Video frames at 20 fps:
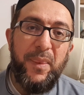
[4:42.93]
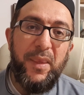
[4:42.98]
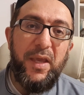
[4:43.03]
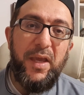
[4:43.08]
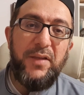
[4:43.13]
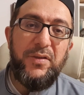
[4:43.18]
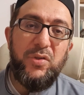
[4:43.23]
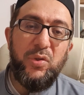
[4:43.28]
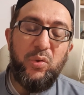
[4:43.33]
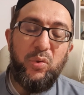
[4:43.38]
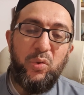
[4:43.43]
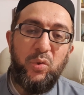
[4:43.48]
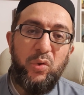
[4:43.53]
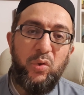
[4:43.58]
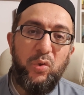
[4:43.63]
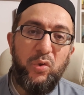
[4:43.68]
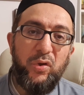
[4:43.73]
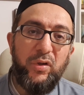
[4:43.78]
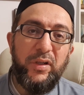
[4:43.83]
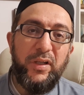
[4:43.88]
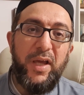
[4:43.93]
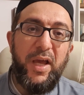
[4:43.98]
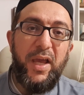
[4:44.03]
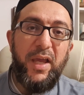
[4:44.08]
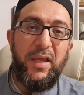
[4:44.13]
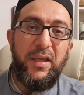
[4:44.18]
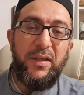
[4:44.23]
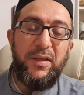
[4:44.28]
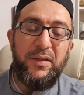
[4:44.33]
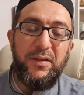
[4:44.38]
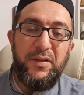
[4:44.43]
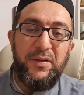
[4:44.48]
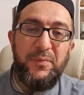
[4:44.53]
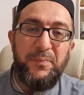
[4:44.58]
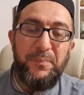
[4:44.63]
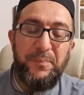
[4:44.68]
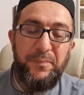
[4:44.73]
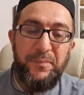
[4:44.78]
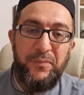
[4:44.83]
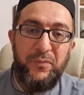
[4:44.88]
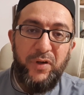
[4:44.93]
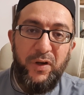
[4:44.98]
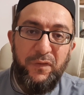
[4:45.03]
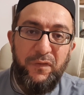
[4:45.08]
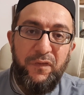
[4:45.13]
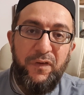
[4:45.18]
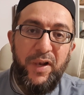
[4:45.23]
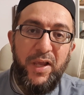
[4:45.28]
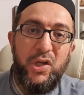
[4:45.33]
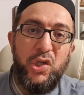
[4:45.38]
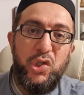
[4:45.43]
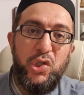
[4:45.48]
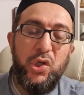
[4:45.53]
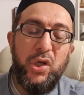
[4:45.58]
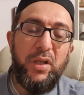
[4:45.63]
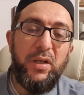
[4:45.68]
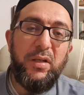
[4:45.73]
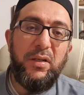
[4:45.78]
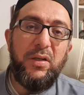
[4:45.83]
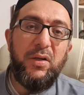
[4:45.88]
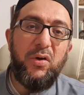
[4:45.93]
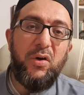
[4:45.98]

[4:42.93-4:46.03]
It's all a reflection